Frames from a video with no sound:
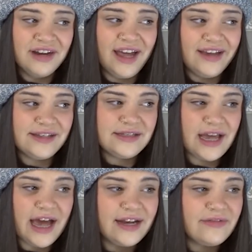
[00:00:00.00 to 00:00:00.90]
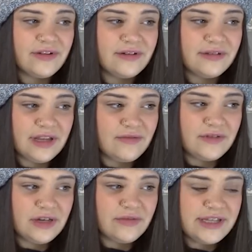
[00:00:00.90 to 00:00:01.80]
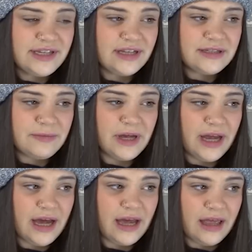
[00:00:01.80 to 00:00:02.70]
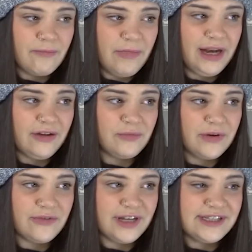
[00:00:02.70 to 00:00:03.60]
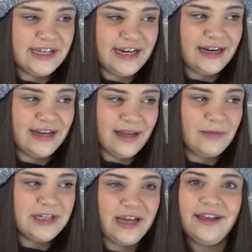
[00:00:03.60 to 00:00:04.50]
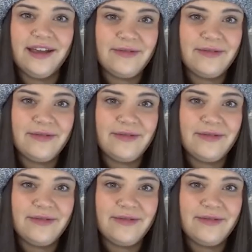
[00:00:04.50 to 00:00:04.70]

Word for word: nice. I never lived in residence, but many of my friends did. And let me tell you,